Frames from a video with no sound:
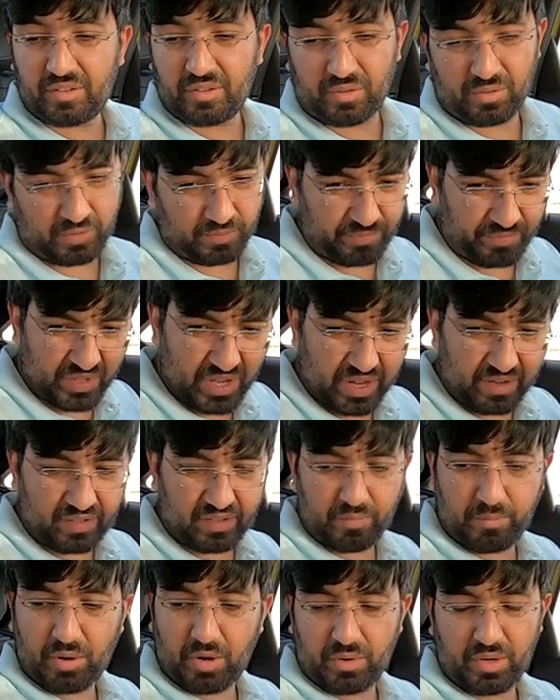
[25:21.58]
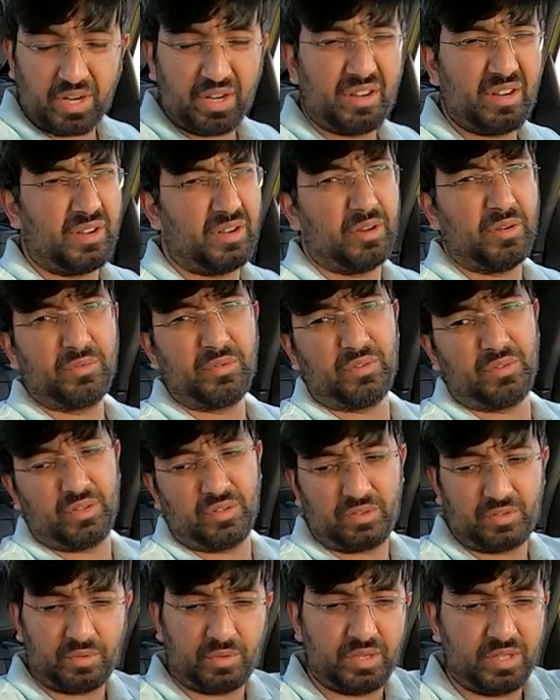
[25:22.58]
So that's about it in terms of
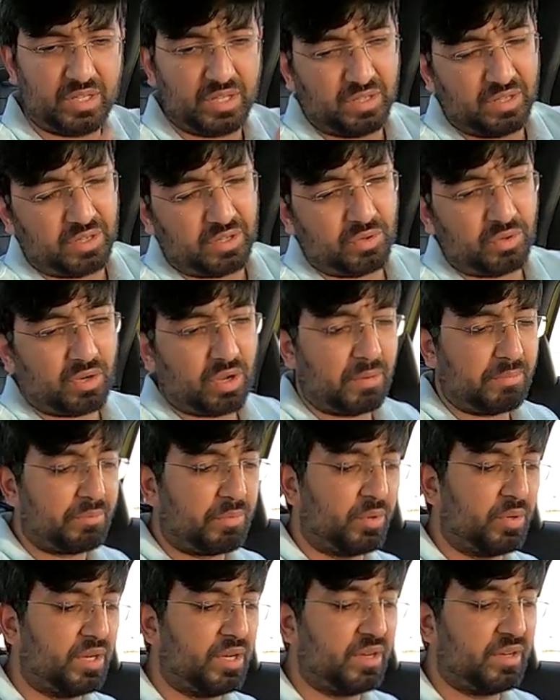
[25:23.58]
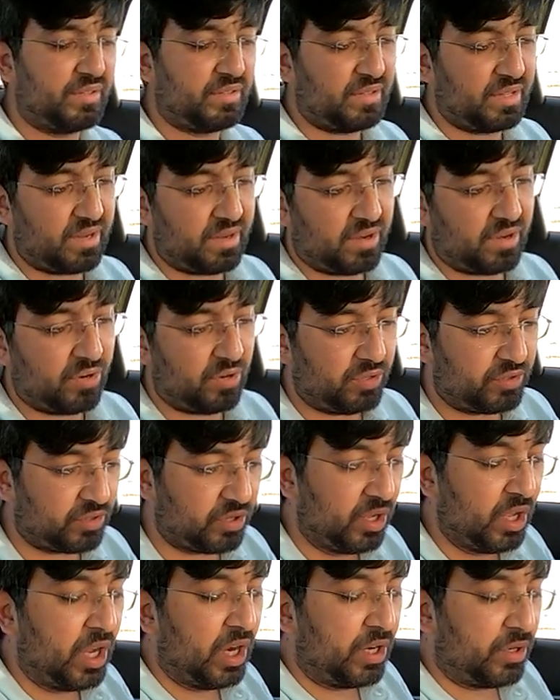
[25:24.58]
the storage and the two cup holders. There are
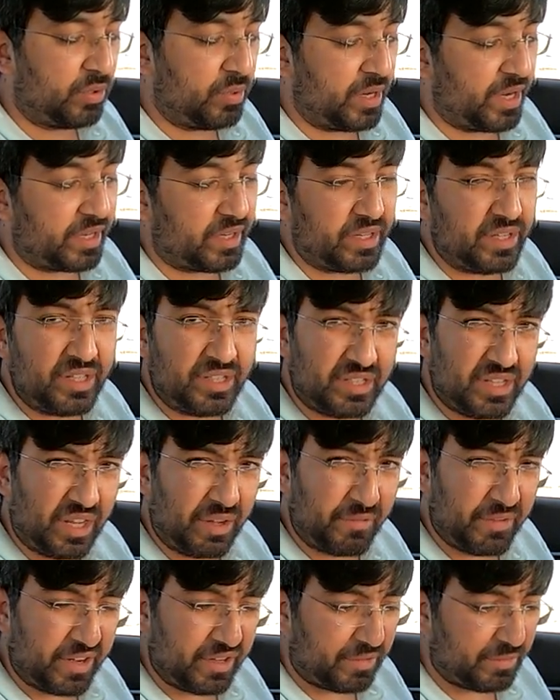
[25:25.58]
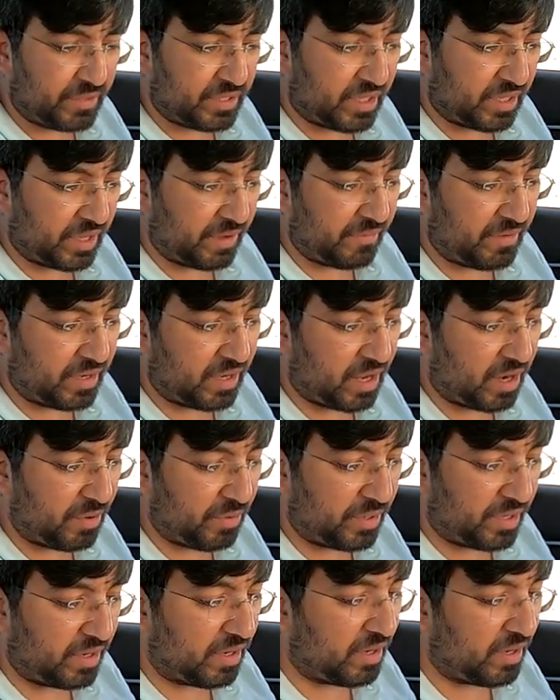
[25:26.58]
also two air conditioning vents which are given out